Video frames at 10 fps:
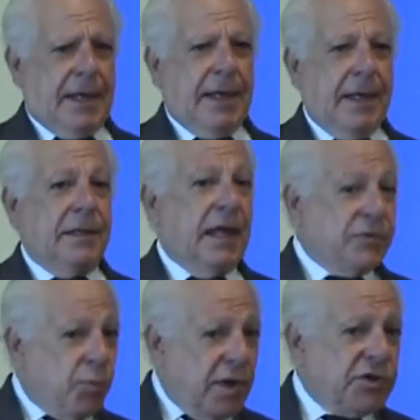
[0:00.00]

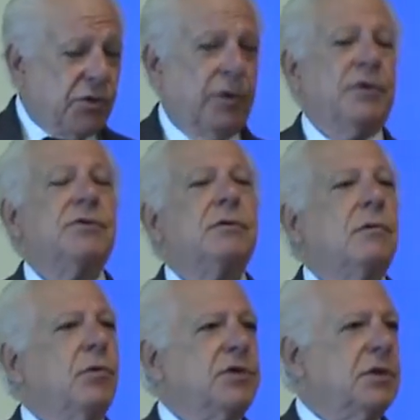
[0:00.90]
that's one source,
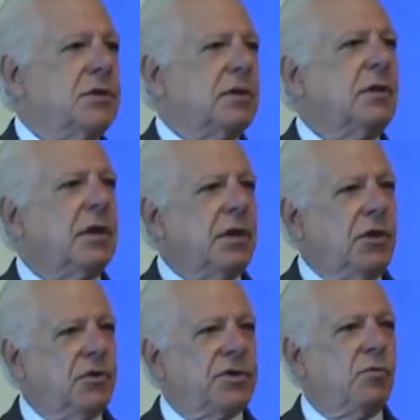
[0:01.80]
which is
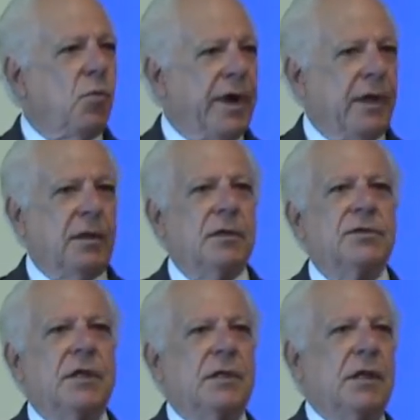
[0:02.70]
using
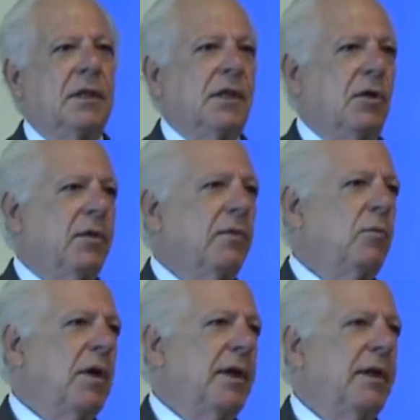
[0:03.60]
wells, and then the other
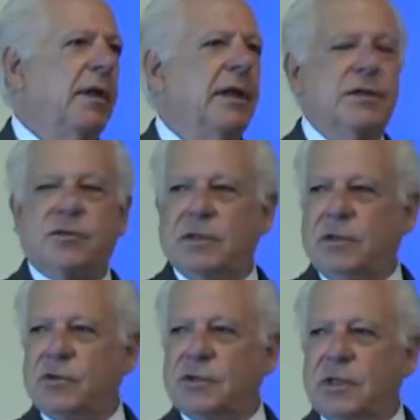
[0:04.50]
one is
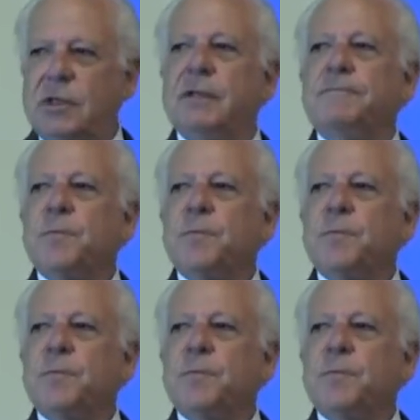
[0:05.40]
using